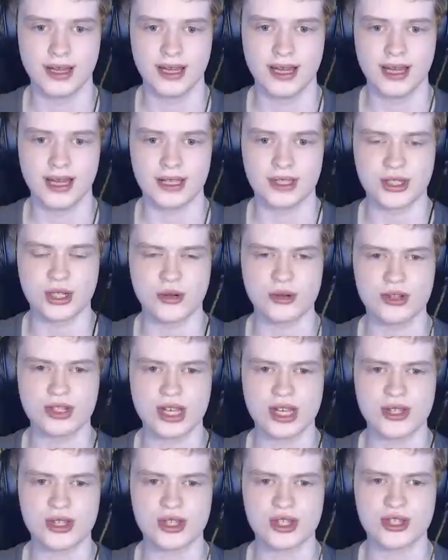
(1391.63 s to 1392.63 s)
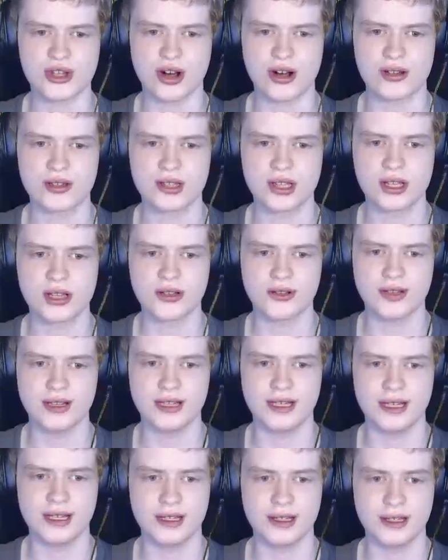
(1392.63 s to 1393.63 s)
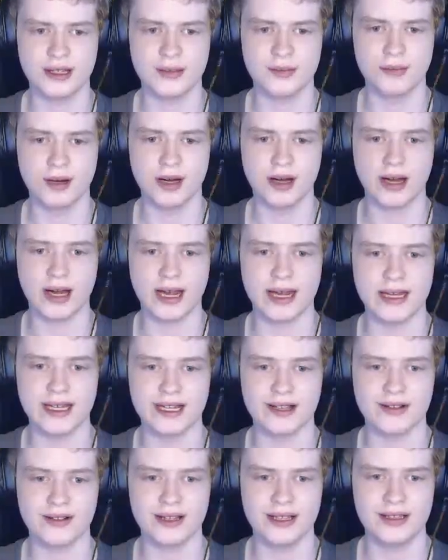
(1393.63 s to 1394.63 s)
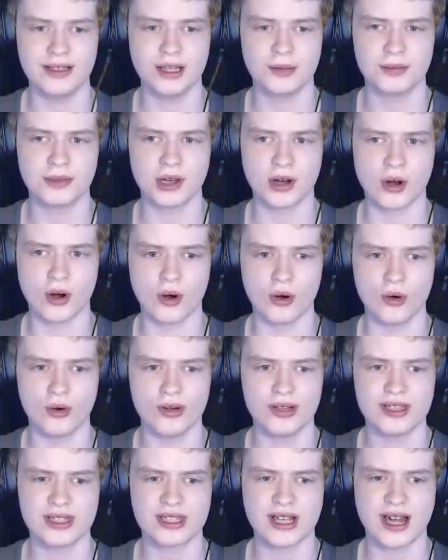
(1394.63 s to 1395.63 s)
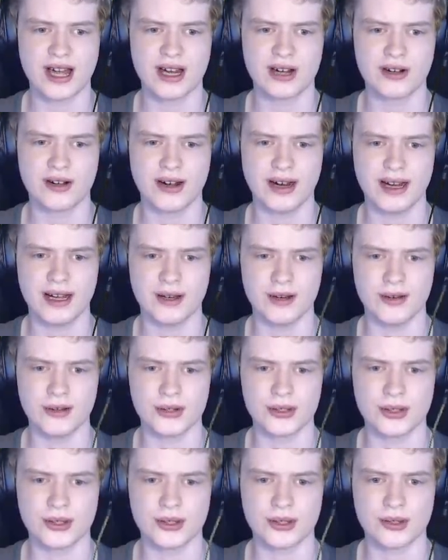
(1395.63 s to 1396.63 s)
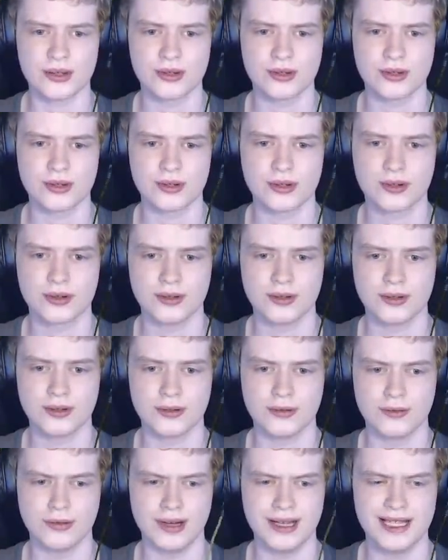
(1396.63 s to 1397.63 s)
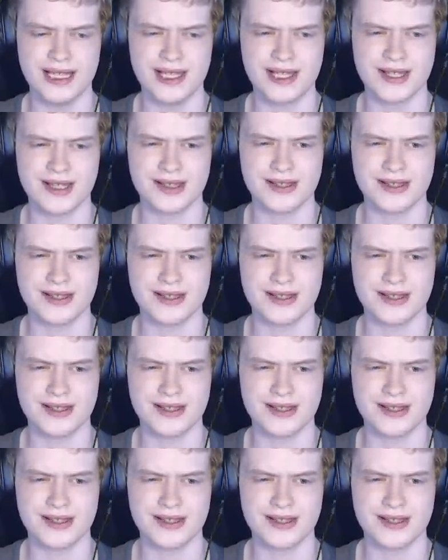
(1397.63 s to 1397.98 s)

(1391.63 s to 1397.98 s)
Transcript: It still says start the cleaning, but I cleaned up the whole entire house. What?